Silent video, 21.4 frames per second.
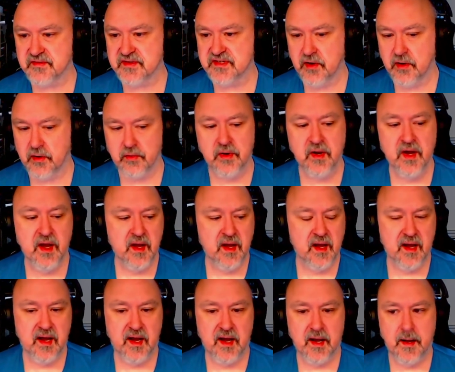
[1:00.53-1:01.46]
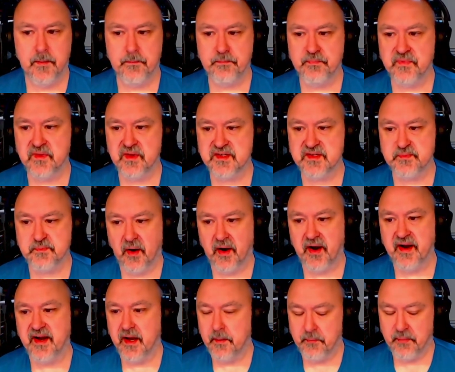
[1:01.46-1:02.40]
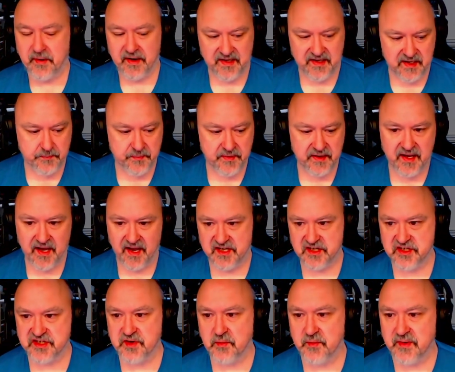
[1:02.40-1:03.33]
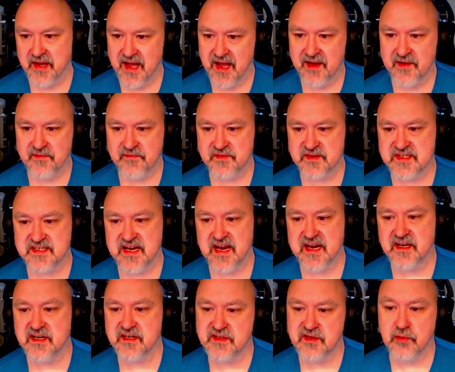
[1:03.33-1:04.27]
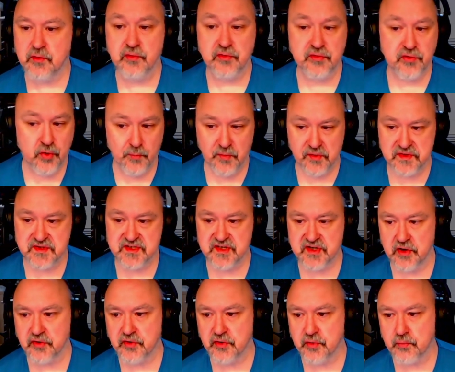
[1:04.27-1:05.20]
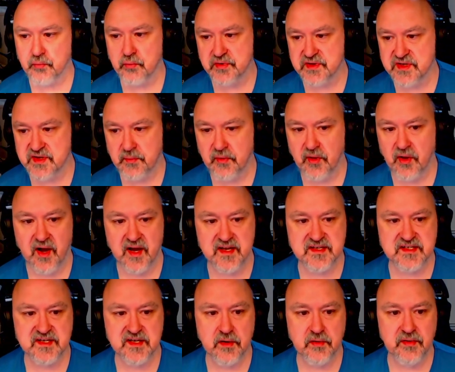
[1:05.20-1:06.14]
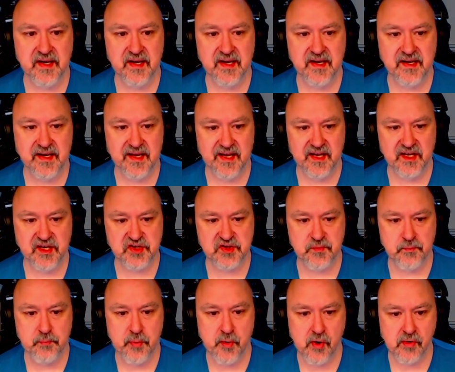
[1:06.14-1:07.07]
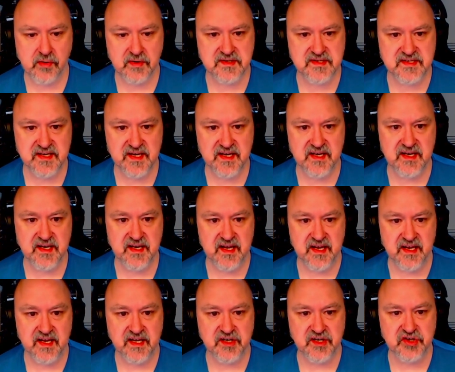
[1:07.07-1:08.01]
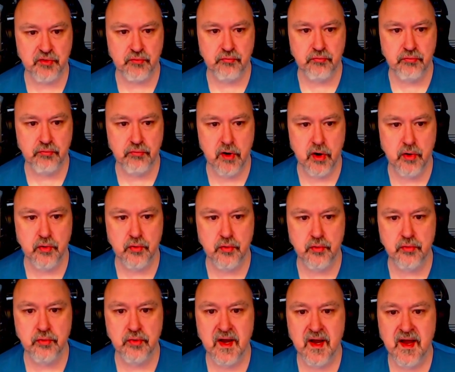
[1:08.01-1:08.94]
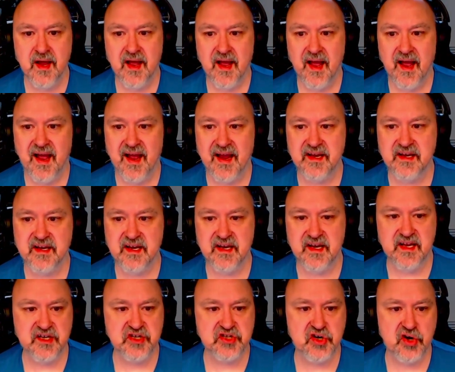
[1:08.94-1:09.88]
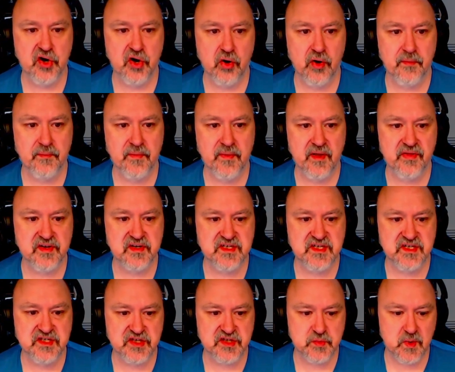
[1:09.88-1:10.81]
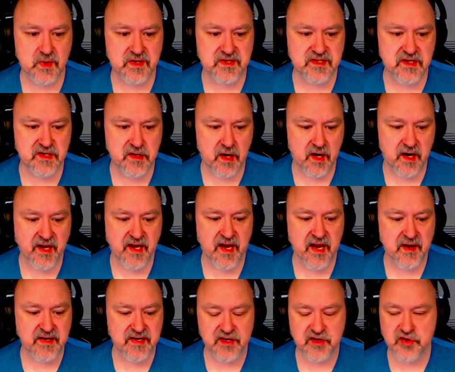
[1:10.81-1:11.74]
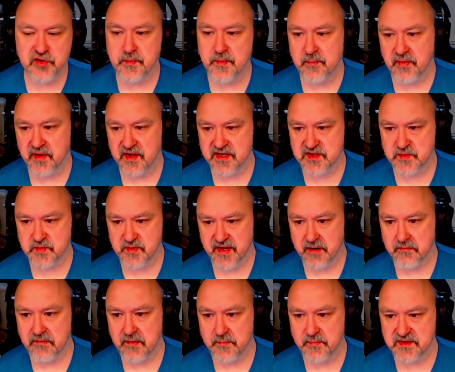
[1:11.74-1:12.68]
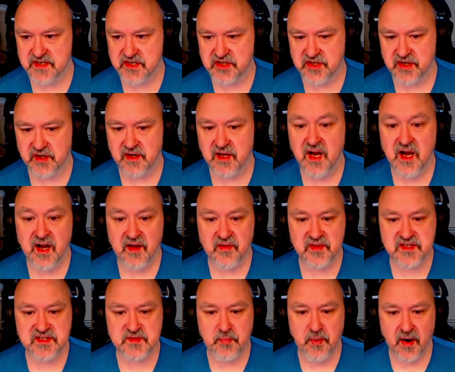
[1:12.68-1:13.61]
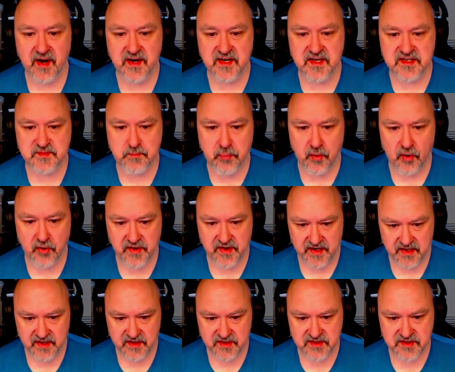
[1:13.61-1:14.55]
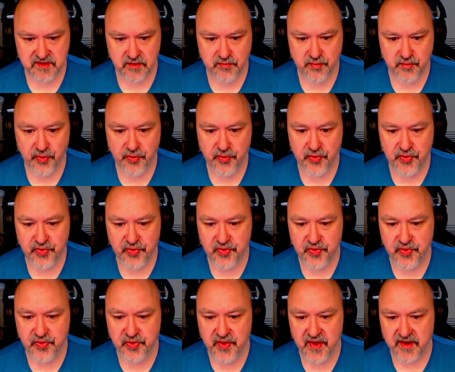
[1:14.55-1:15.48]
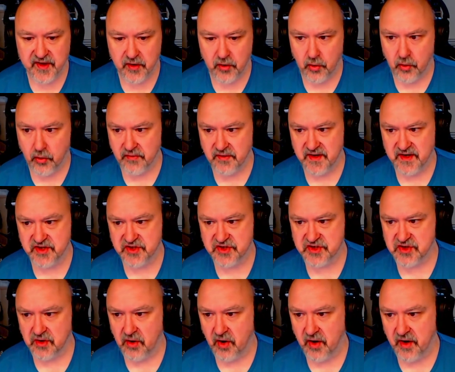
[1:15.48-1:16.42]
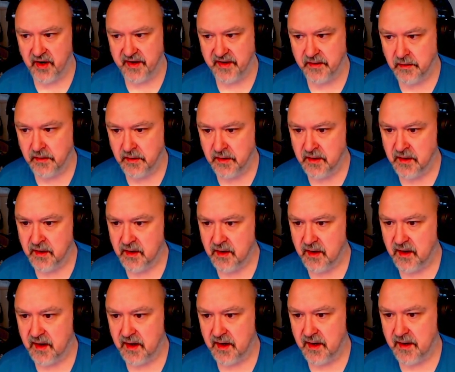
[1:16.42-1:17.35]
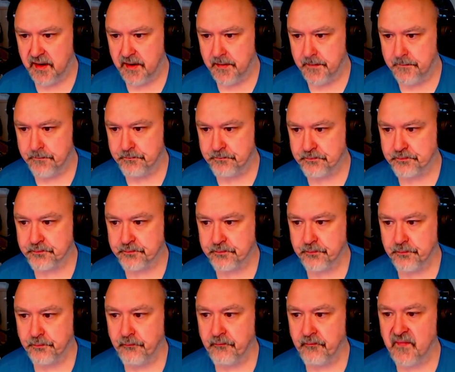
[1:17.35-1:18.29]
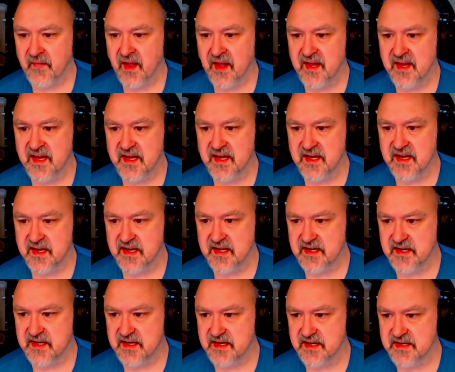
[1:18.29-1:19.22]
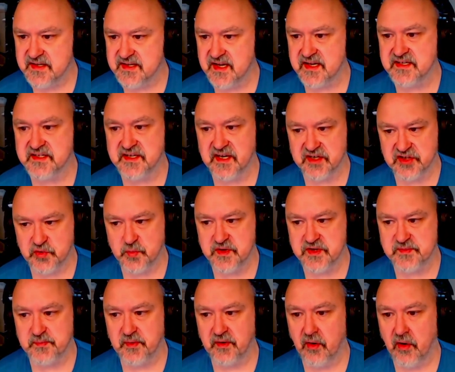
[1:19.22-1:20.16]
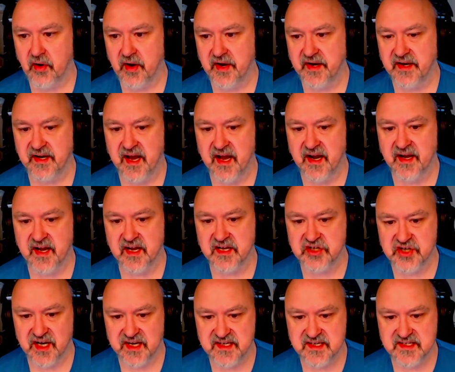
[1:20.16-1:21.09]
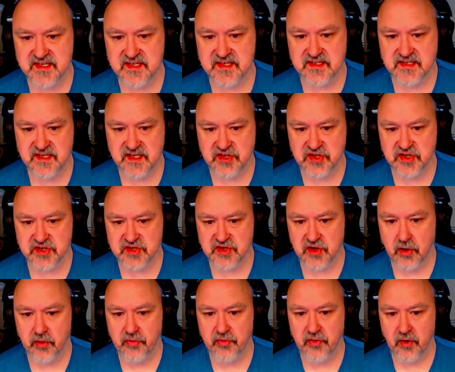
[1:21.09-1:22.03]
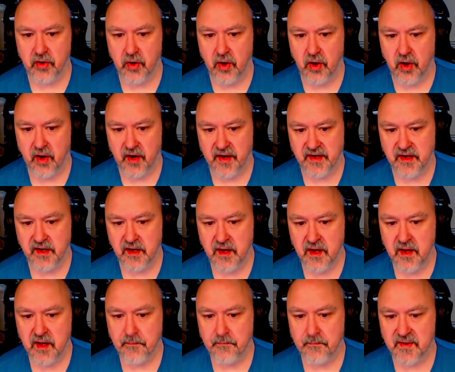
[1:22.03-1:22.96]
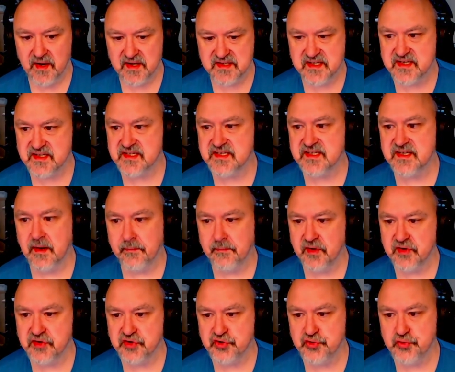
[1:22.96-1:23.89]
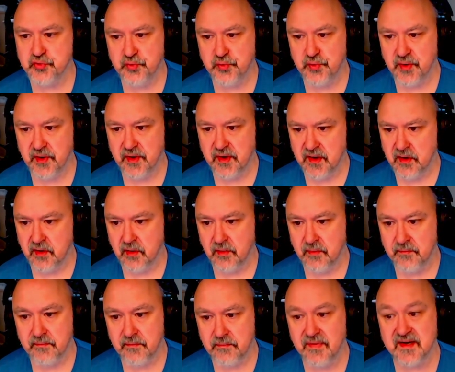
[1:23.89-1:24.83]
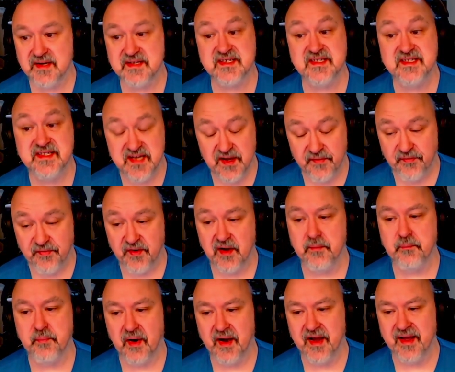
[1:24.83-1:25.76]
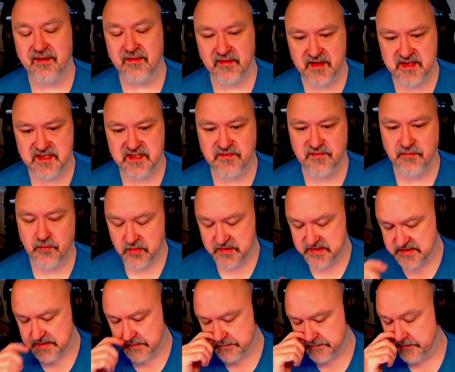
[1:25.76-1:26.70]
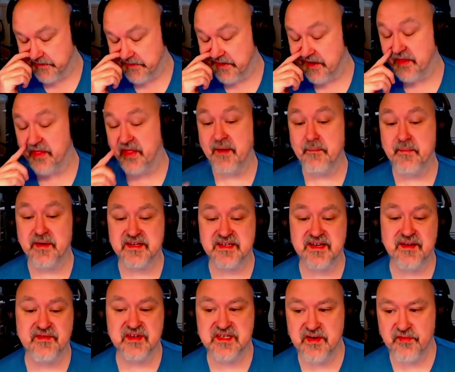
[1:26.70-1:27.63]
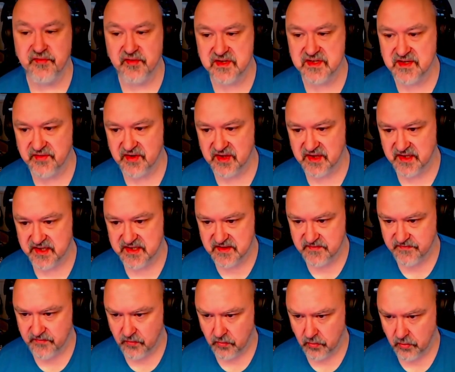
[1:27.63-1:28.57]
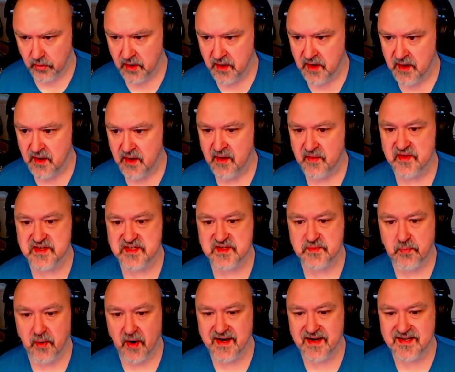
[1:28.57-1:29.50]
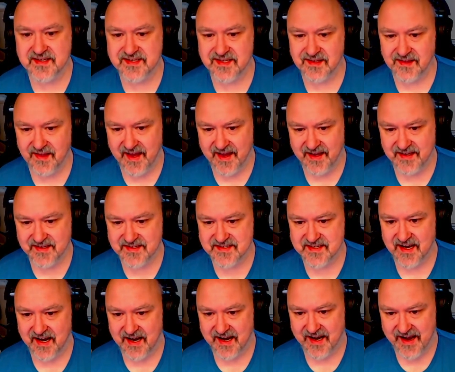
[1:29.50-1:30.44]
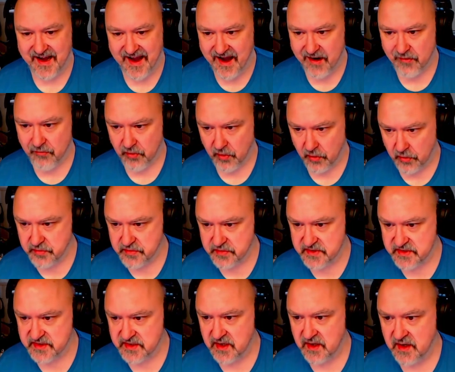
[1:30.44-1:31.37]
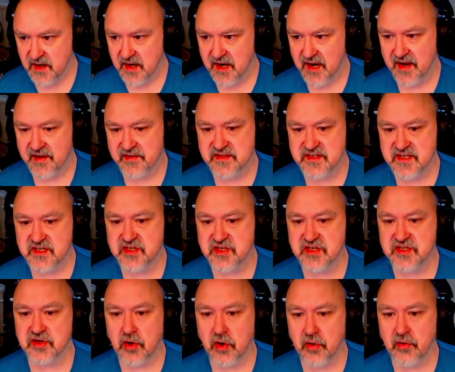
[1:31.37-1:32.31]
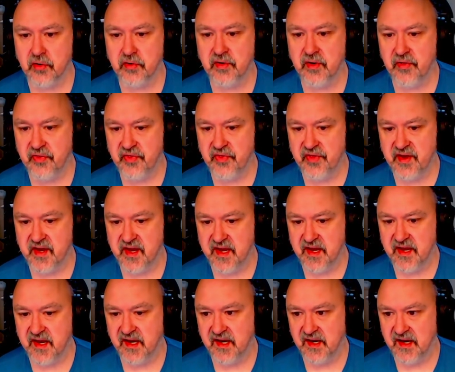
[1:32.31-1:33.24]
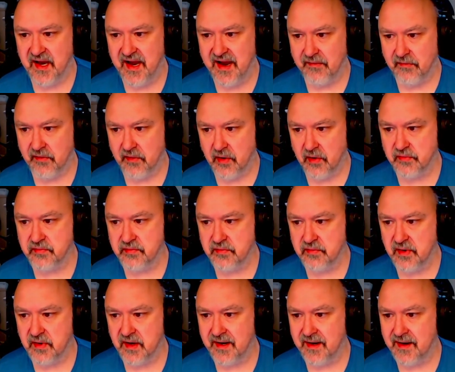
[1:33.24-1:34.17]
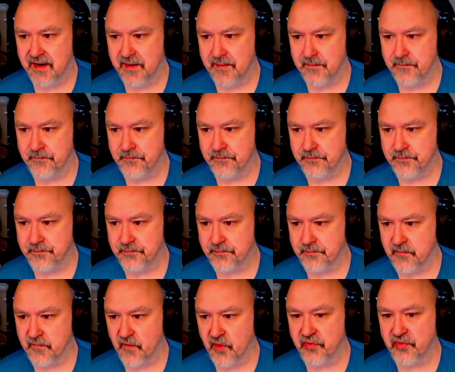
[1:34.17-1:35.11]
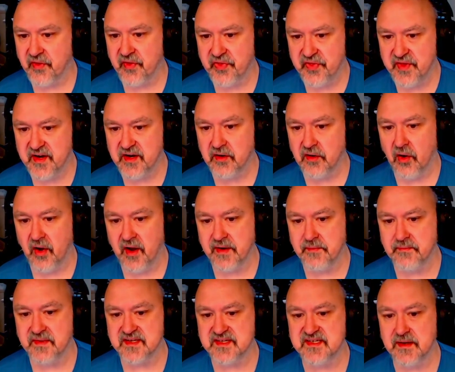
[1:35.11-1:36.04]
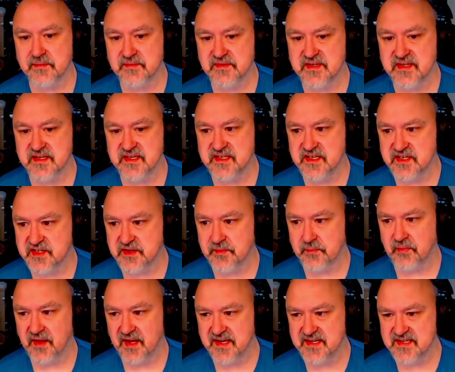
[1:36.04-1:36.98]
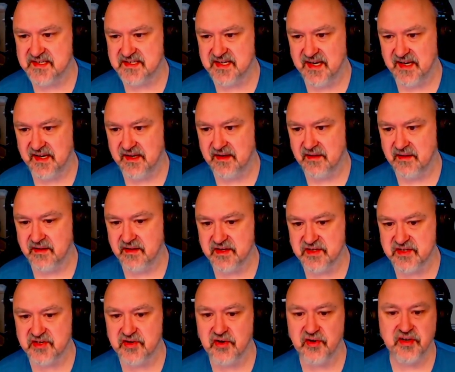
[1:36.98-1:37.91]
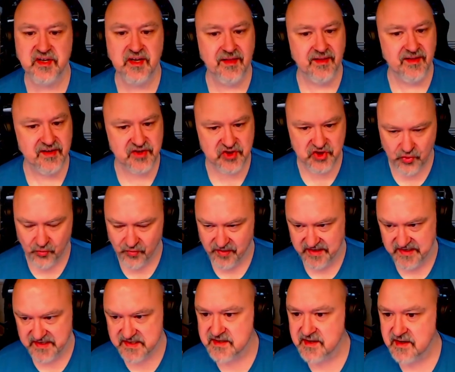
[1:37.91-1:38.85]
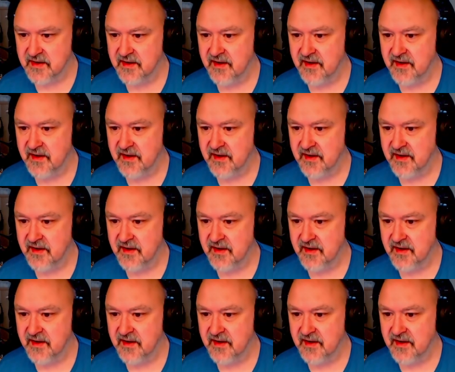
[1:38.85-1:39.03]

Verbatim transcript: So, um, Spider by EPH. So we have standard or normal Sudoku rules apply. So in each box, in each row, and in each column, the digits 1 to 9 need to be placed without repetition. The spider's body, so the thick orange line um, is a Dutch whisper line, and adjacent digits on the line must sum to uh, must differ by at least four. Sum to no, they must have a difference of at least four. The spider's legs are arrows, and digits on the arrow um, on the thin line must sum to the digit placed in the circular joint.